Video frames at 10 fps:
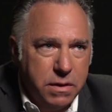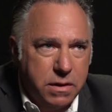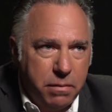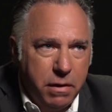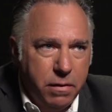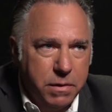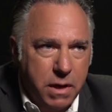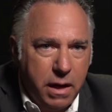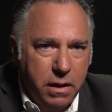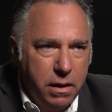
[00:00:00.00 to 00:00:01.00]
It's coming from
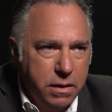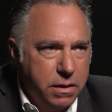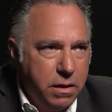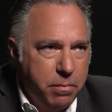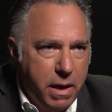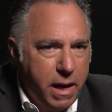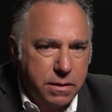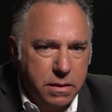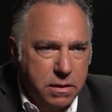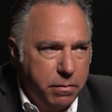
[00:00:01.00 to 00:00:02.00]
China. It's in the
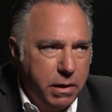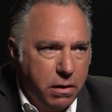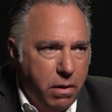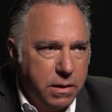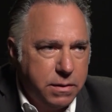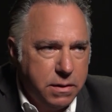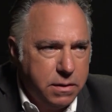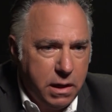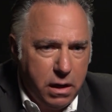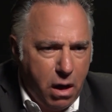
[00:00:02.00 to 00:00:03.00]
bats. It's coming across the
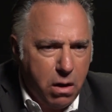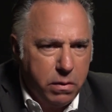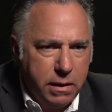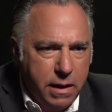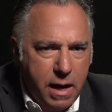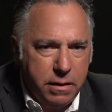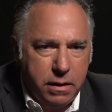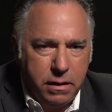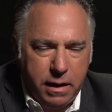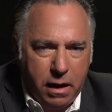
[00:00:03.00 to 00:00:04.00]
sea. Oh, it
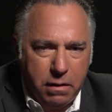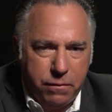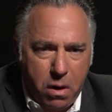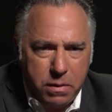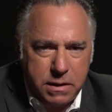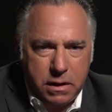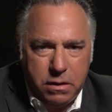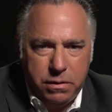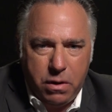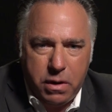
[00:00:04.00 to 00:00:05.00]
landed in California. It's in
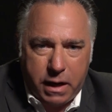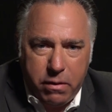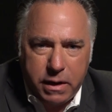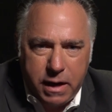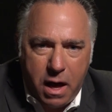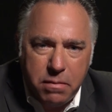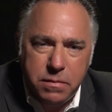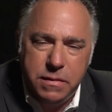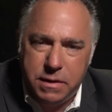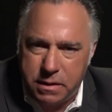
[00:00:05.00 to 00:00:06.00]
New York. Here it
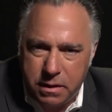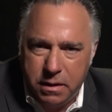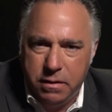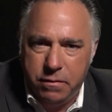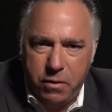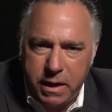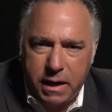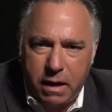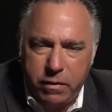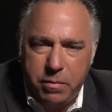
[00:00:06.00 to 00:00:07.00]
comes.
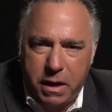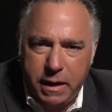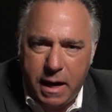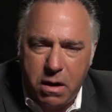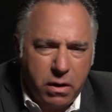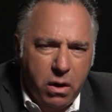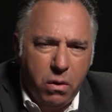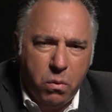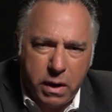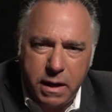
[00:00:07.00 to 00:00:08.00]
Freaking everybody out.
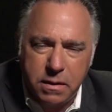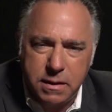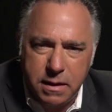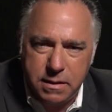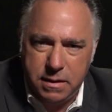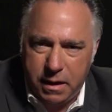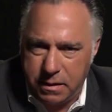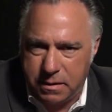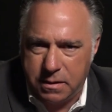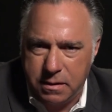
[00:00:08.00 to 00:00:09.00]
What else is
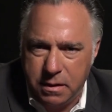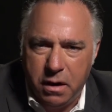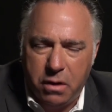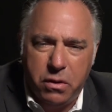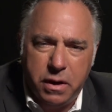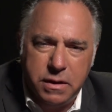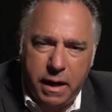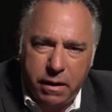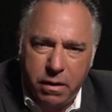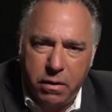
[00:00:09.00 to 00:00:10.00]
this? Other than
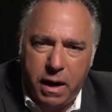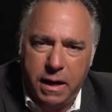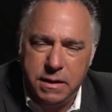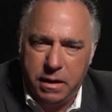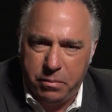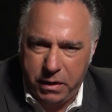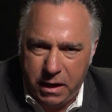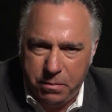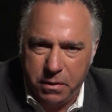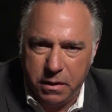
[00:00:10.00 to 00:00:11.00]
terrorizing a
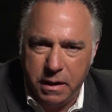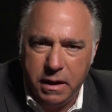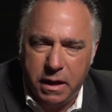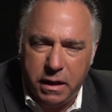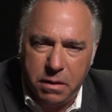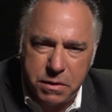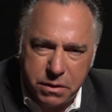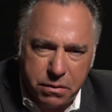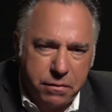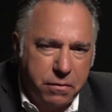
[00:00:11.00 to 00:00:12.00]
people, getting them
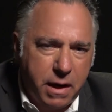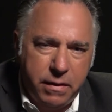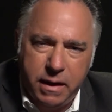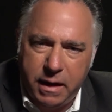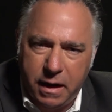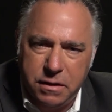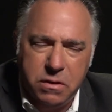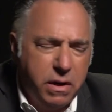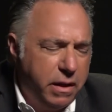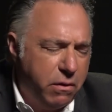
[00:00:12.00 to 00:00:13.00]
so afraid they can't
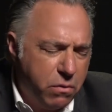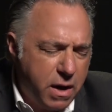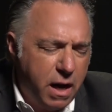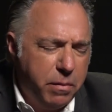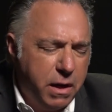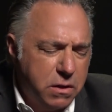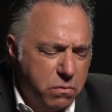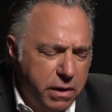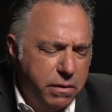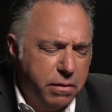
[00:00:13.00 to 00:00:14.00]
do anything. Why? Because
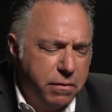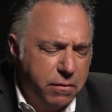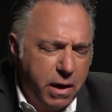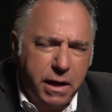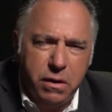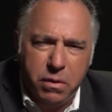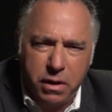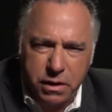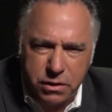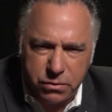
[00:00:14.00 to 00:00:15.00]
when you're afraid, you
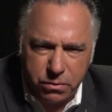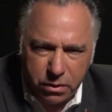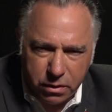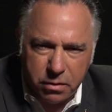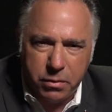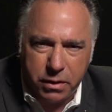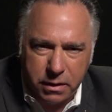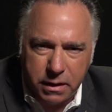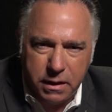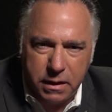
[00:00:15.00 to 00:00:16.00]
are
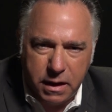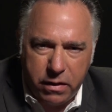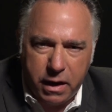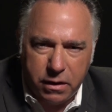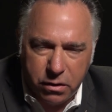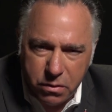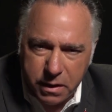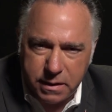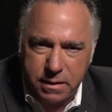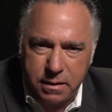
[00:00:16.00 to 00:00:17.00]
controllable. And they knew
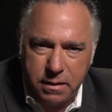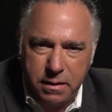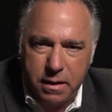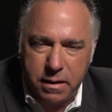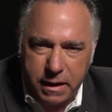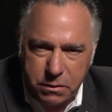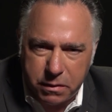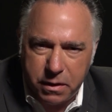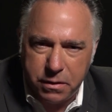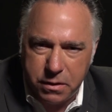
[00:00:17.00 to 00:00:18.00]
it. And that's
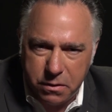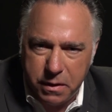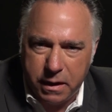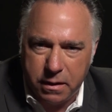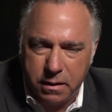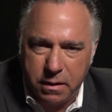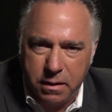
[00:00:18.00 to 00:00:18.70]
what they're doing.